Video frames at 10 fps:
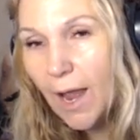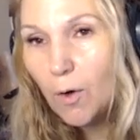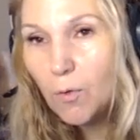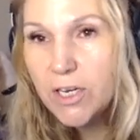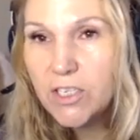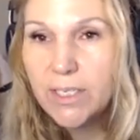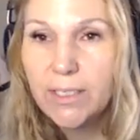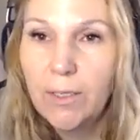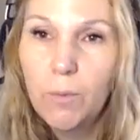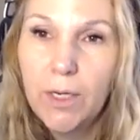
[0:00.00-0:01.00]
outreach
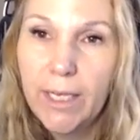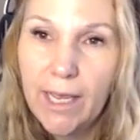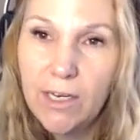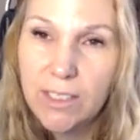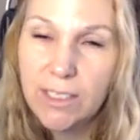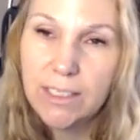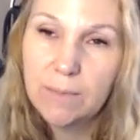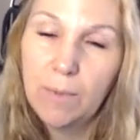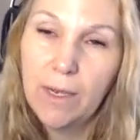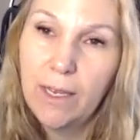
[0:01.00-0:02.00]
and
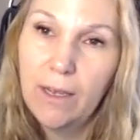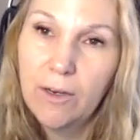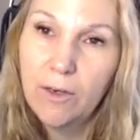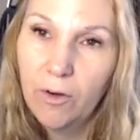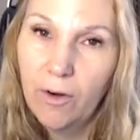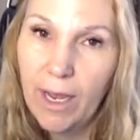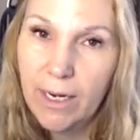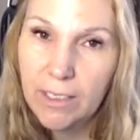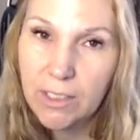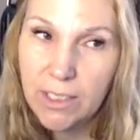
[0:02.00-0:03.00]
communications. My
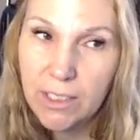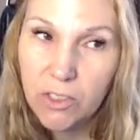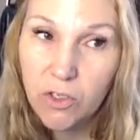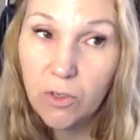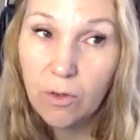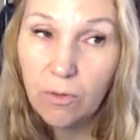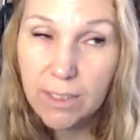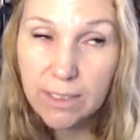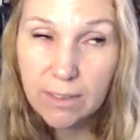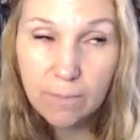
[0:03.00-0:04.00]
undergrad is in
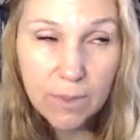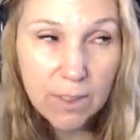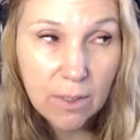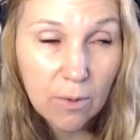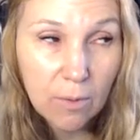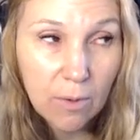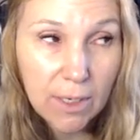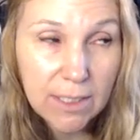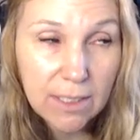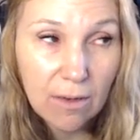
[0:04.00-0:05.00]
journalism, so
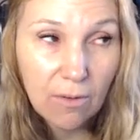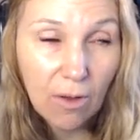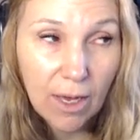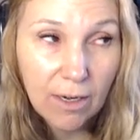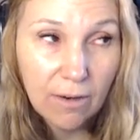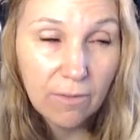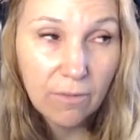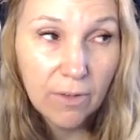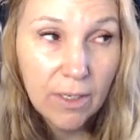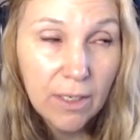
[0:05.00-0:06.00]
I did a lot of
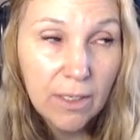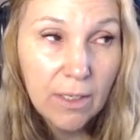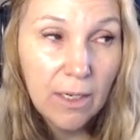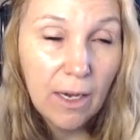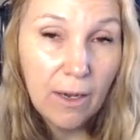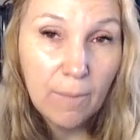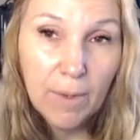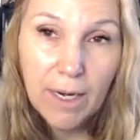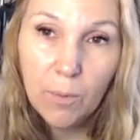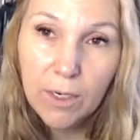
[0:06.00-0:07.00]

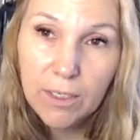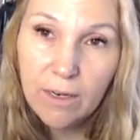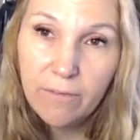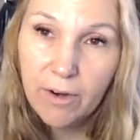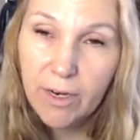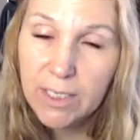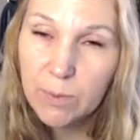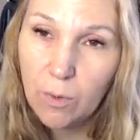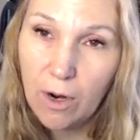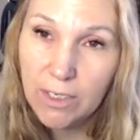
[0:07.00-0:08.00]
and I worked on various
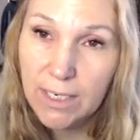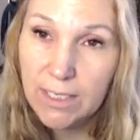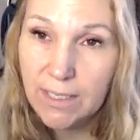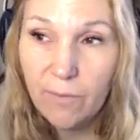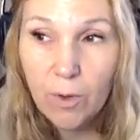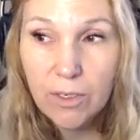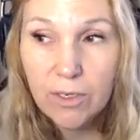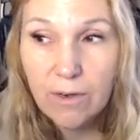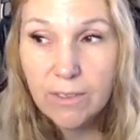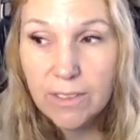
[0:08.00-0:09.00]
projects. I've worked
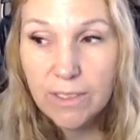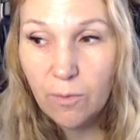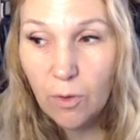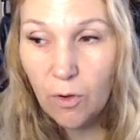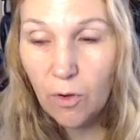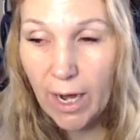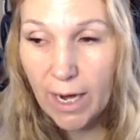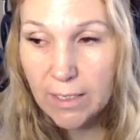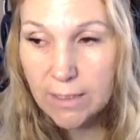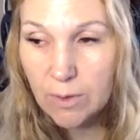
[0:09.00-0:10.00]
on several
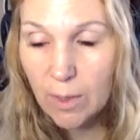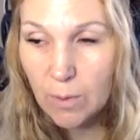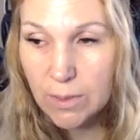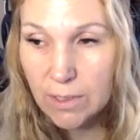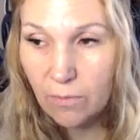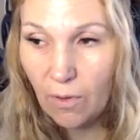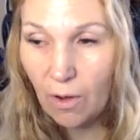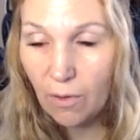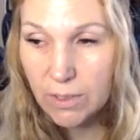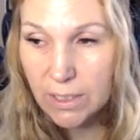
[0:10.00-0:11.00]
grants. So I was
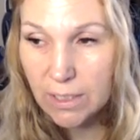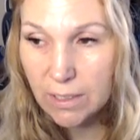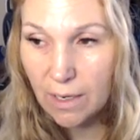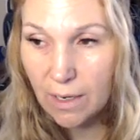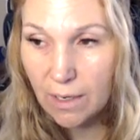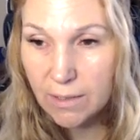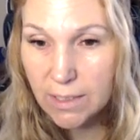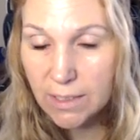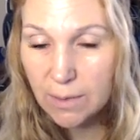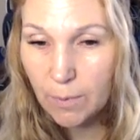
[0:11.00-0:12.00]
involved in
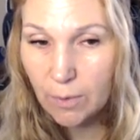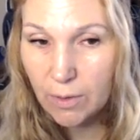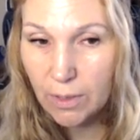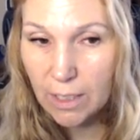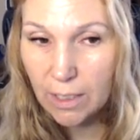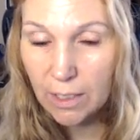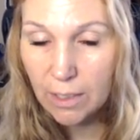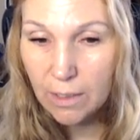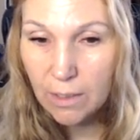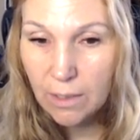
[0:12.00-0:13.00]
Disability